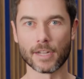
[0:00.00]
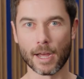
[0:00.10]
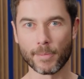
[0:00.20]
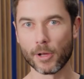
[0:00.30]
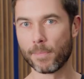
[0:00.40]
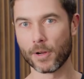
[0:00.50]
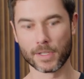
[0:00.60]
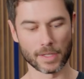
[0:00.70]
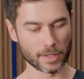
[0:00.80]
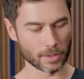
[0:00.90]
timecode
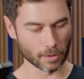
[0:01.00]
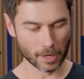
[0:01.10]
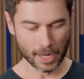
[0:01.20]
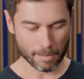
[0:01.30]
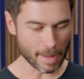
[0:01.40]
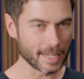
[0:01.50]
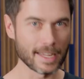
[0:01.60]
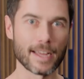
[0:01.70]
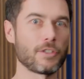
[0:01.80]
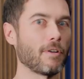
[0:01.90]
boxes or
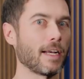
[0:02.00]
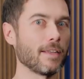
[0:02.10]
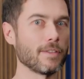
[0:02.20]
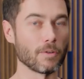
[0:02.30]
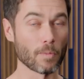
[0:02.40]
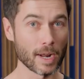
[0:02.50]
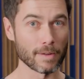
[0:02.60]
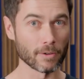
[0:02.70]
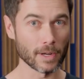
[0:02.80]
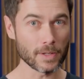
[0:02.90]
metadata trackers or
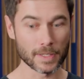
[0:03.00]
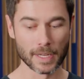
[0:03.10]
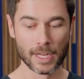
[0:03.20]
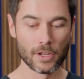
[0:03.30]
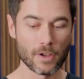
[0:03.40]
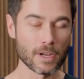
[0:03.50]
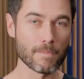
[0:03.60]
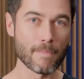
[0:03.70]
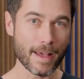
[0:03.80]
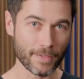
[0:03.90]
whatever else, you
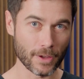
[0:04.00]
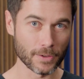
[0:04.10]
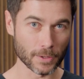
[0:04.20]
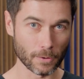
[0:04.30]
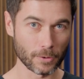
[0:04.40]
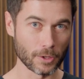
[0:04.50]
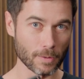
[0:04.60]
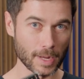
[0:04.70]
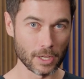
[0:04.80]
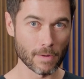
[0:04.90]
can mount those all
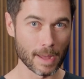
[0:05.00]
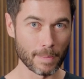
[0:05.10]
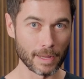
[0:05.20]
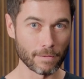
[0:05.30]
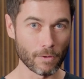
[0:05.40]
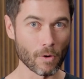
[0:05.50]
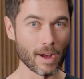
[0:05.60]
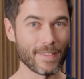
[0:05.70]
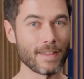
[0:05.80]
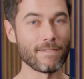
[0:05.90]
to a
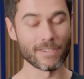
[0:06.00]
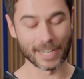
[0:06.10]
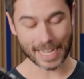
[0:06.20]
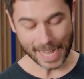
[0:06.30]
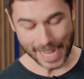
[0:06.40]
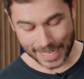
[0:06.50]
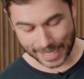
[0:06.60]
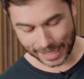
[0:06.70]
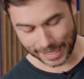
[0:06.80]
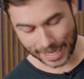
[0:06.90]
UAP4 and then very
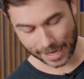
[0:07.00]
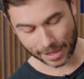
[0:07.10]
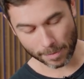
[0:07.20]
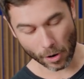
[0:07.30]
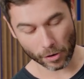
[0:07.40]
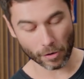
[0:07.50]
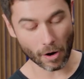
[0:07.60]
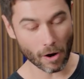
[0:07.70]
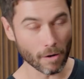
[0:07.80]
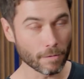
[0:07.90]
easily take them on or
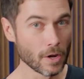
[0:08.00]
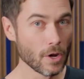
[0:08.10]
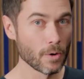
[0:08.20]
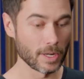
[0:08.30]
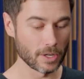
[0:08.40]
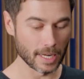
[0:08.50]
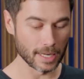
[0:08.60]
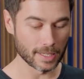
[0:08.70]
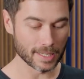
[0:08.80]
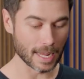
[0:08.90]
off when you
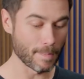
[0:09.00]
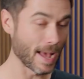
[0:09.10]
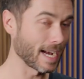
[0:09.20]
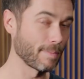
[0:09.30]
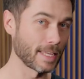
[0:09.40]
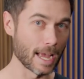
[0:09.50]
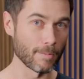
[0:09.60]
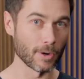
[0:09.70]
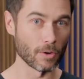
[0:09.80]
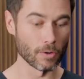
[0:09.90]
need to, say, pack up the
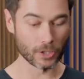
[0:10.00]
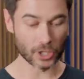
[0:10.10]
camera or